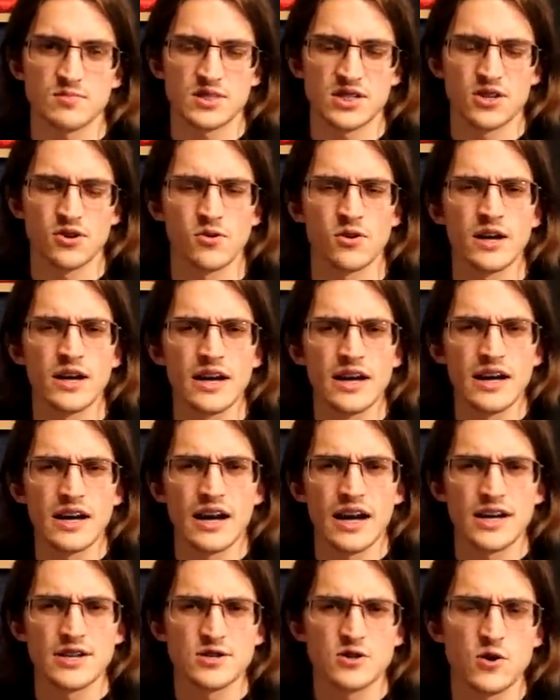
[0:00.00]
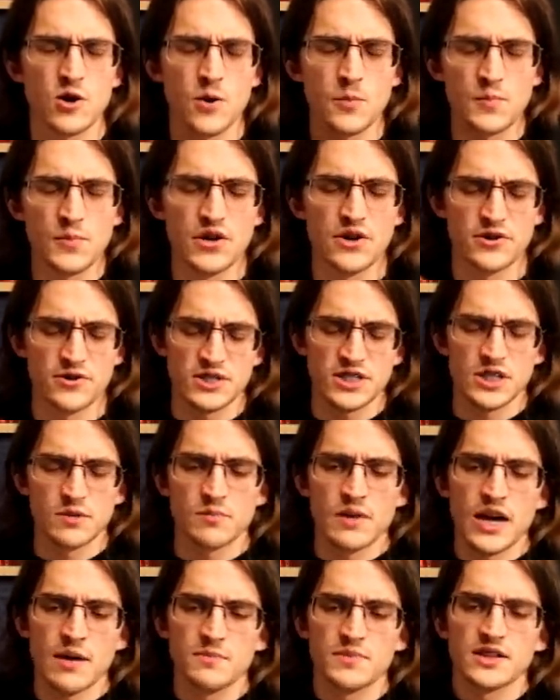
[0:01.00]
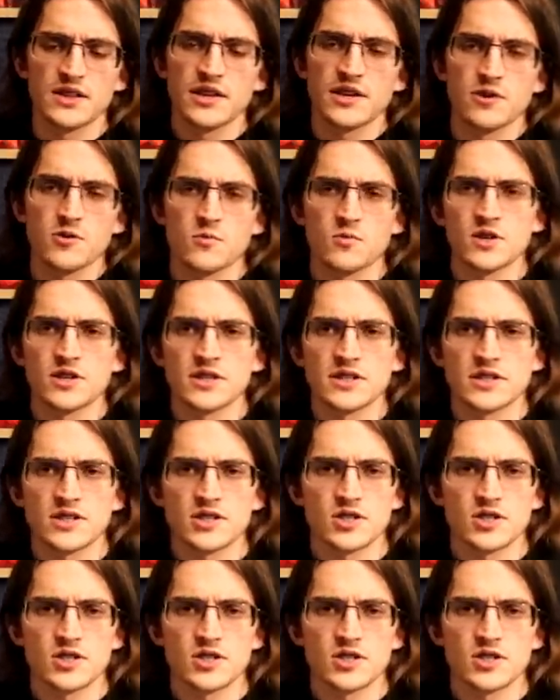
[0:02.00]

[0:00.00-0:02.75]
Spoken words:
So I do hope there's a map in later ones,